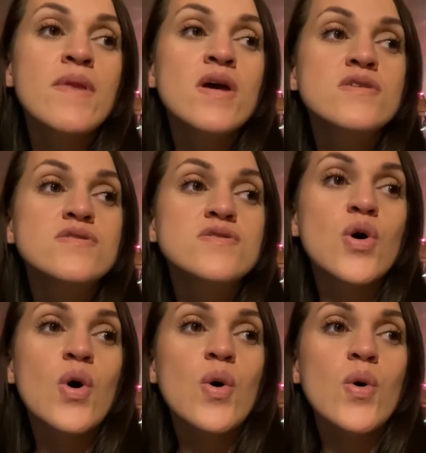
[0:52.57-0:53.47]

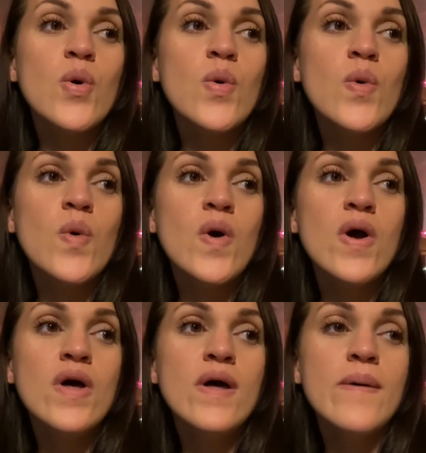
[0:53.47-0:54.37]
So
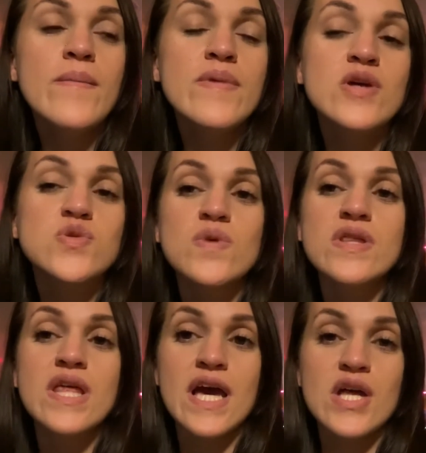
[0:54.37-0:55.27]
there's one
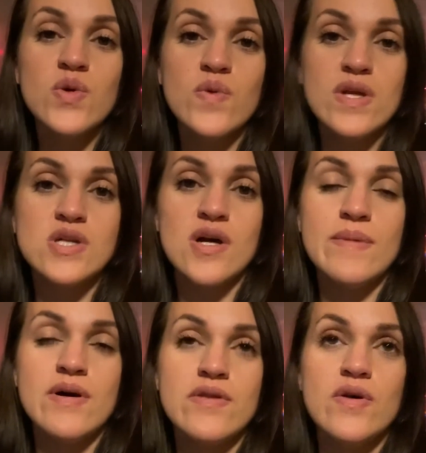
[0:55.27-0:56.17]
thing I do want to talk
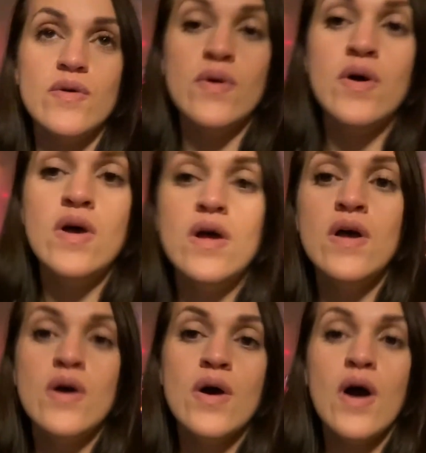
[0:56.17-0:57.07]
about though.
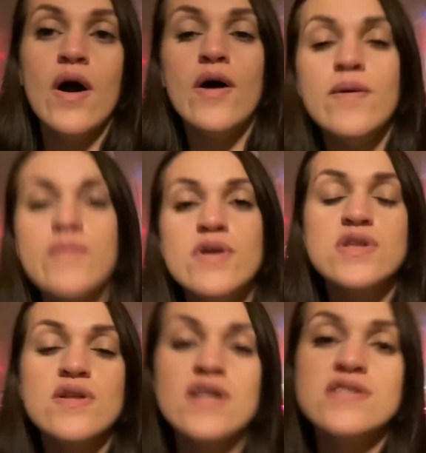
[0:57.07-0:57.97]
Um, there's
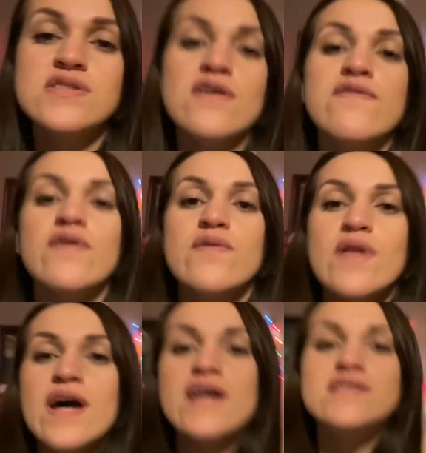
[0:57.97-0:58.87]
a lot of stuff
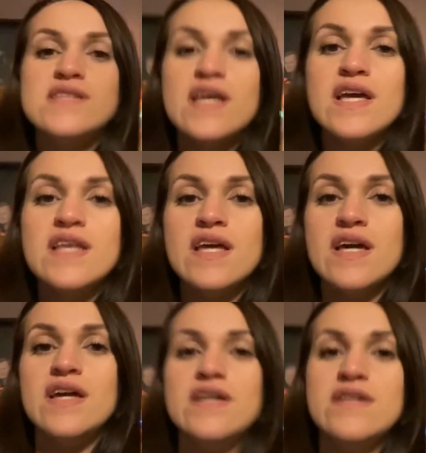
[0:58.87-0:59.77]
online saying
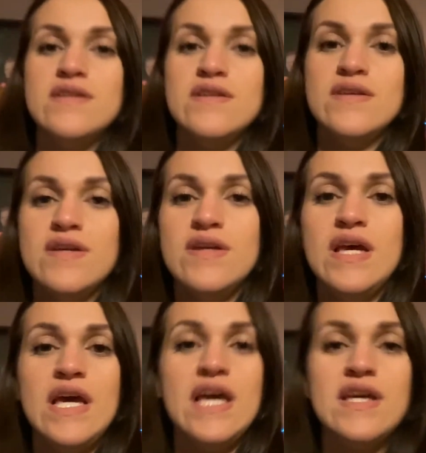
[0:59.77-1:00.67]
that
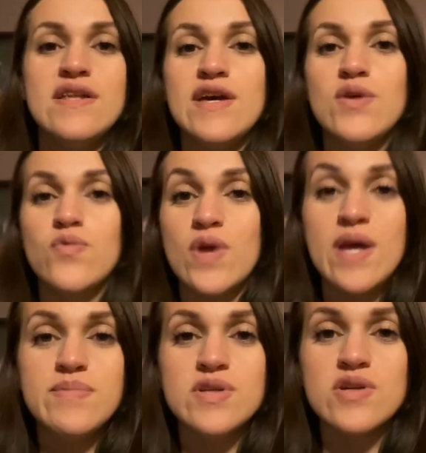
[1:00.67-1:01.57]
he like
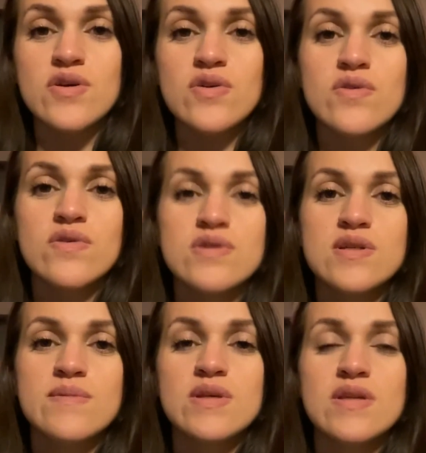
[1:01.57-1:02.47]
raped a girl or
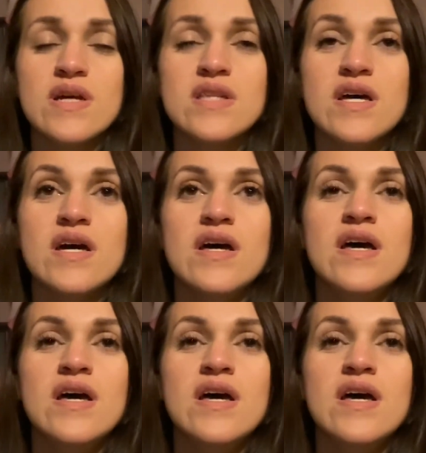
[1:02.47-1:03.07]
something like that